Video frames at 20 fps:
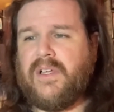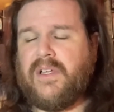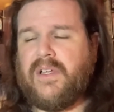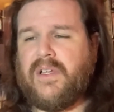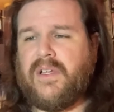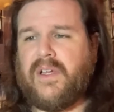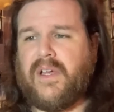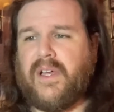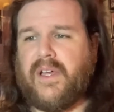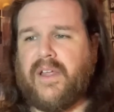
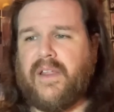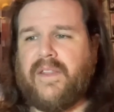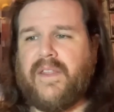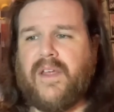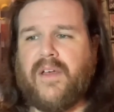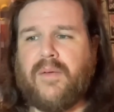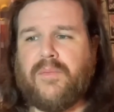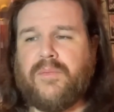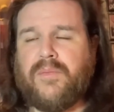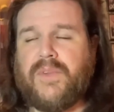
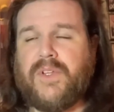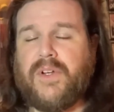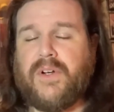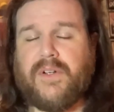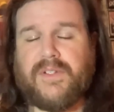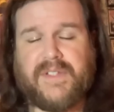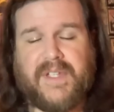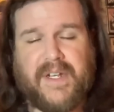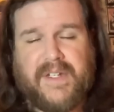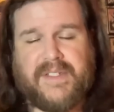the
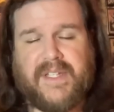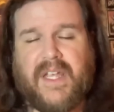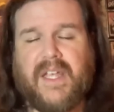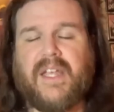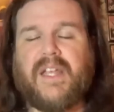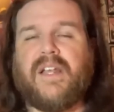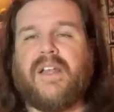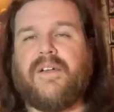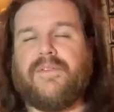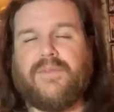girls getting
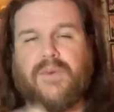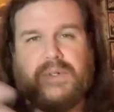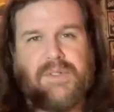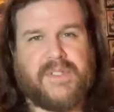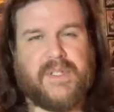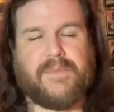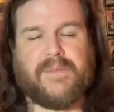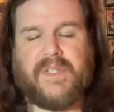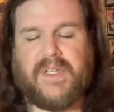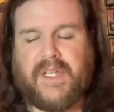taken, and of course
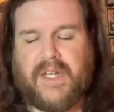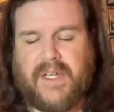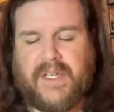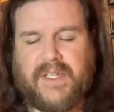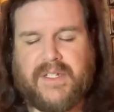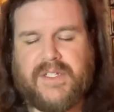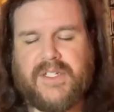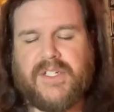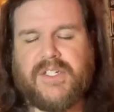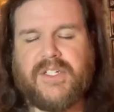them getting
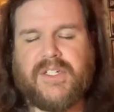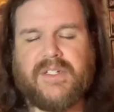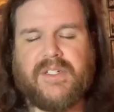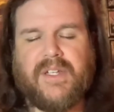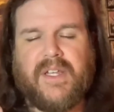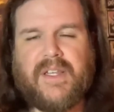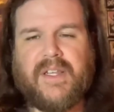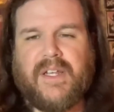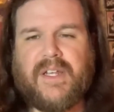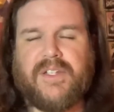conditioned,
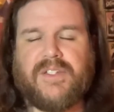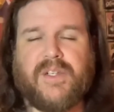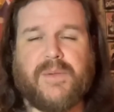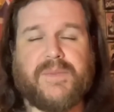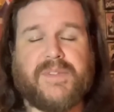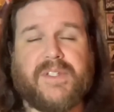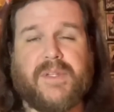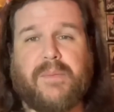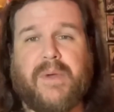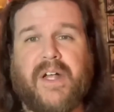and then it
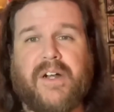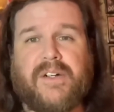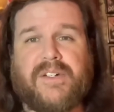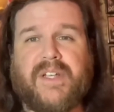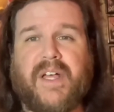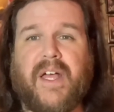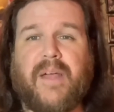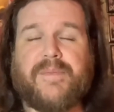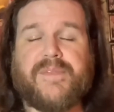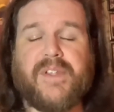jumps to modern
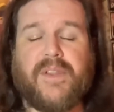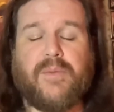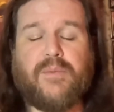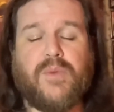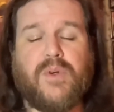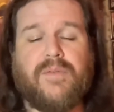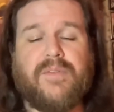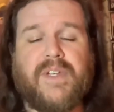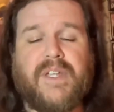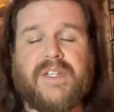times, and the
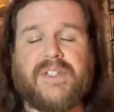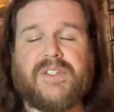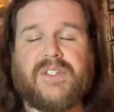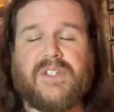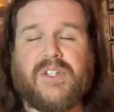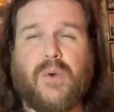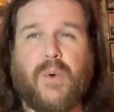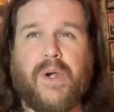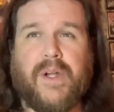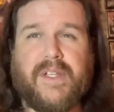movie is
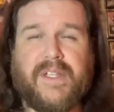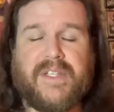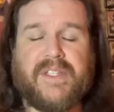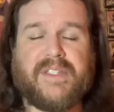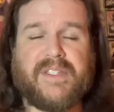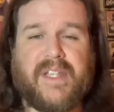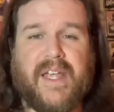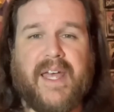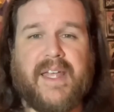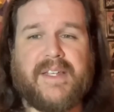squarely
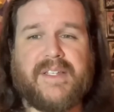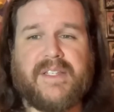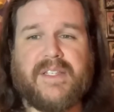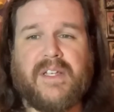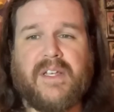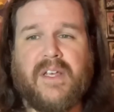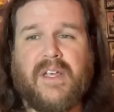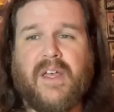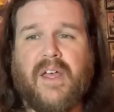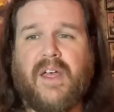set
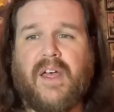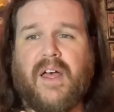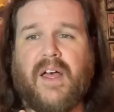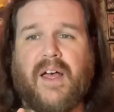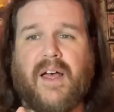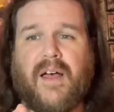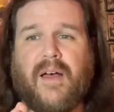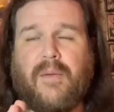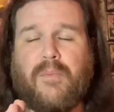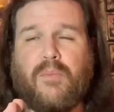
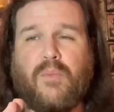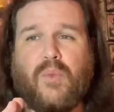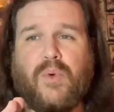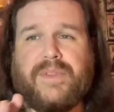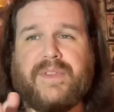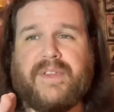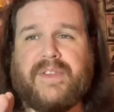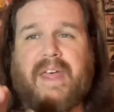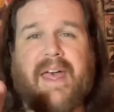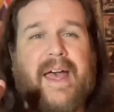
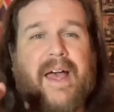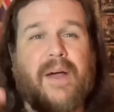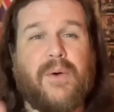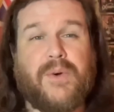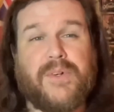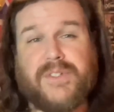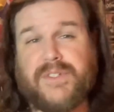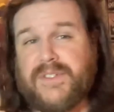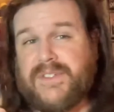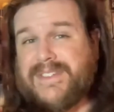within the
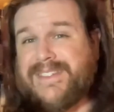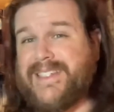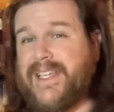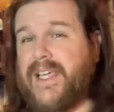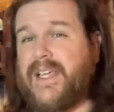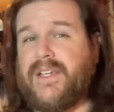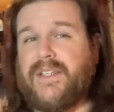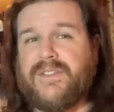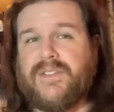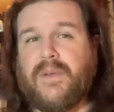hours or
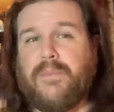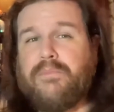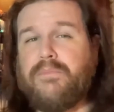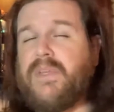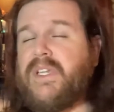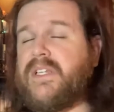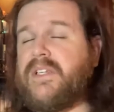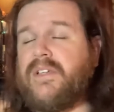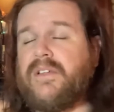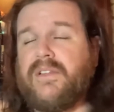days
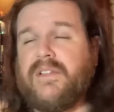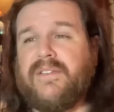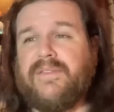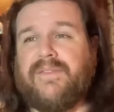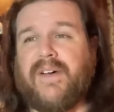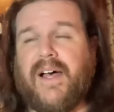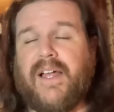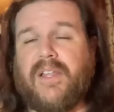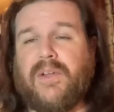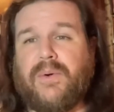immediately
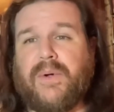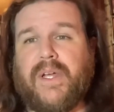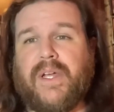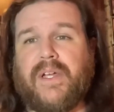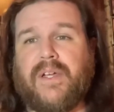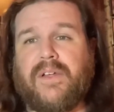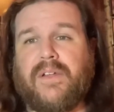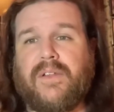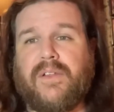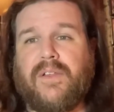
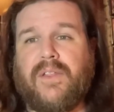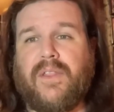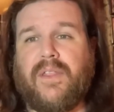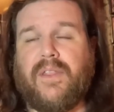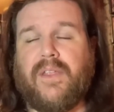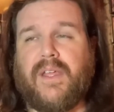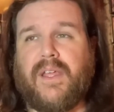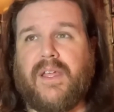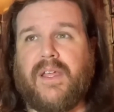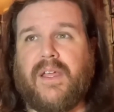following
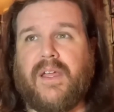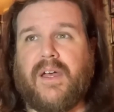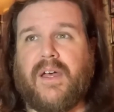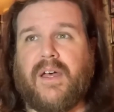the